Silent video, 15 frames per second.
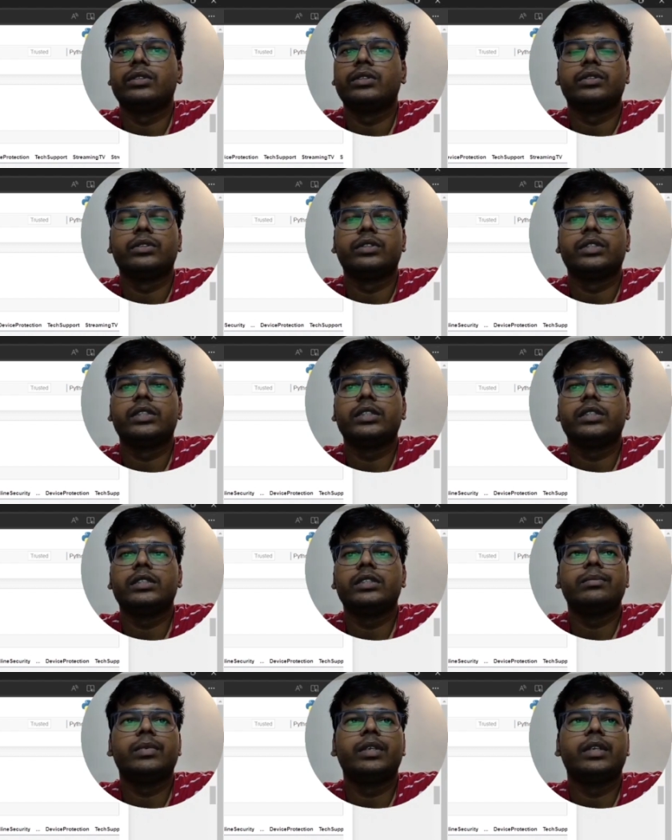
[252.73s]
So this is
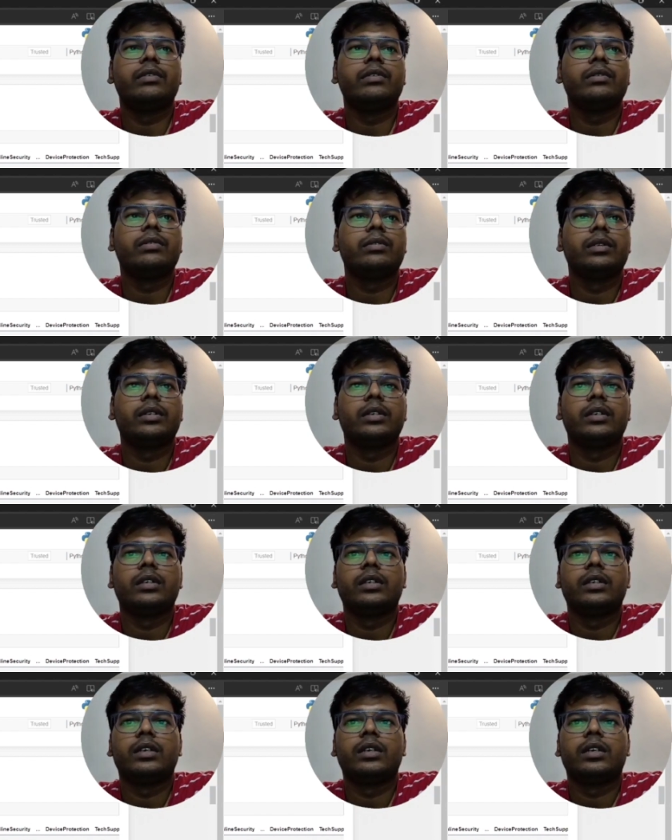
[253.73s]
the brief
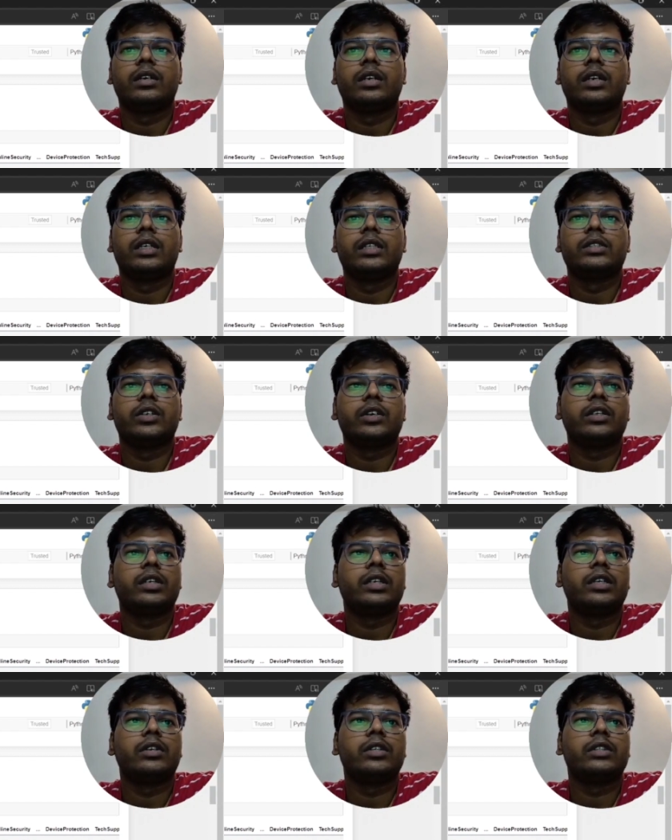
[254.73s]
and short
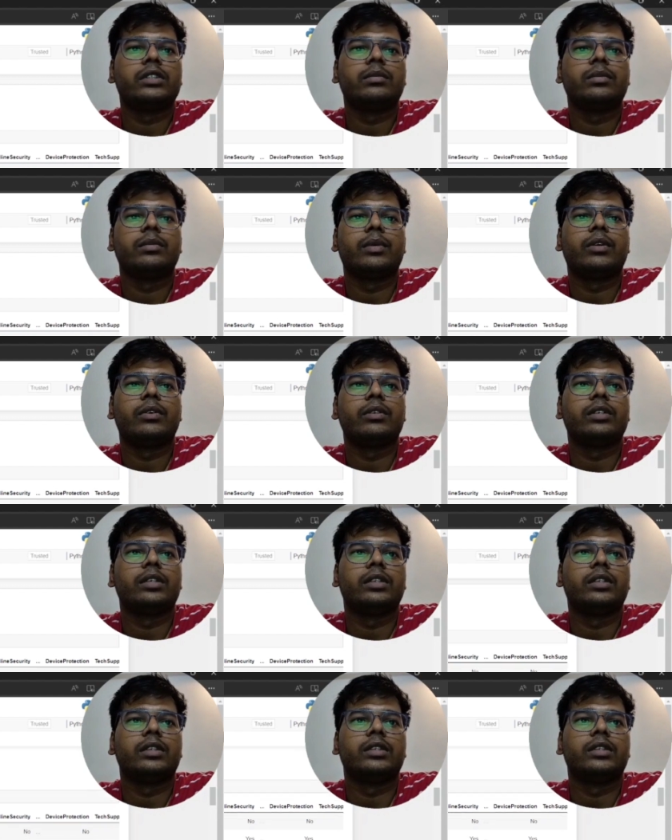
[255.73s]
introduction about